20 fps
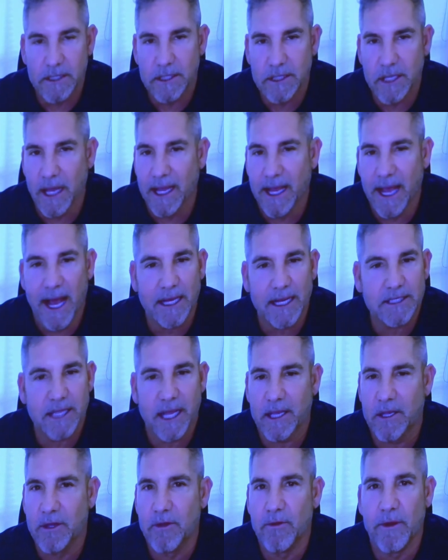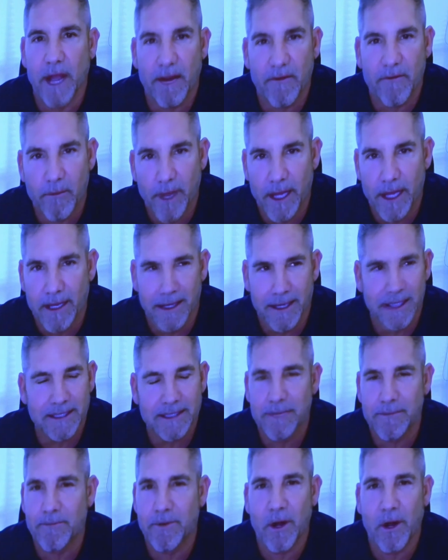He's like, guys like you never make it. I
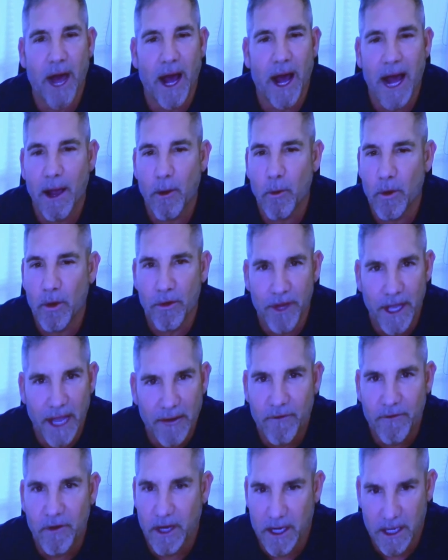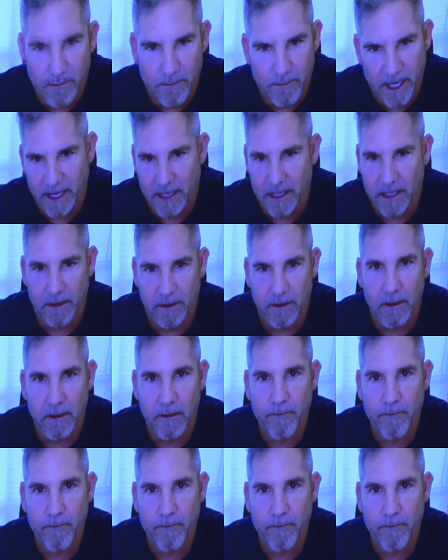said, bro, I will never come back here.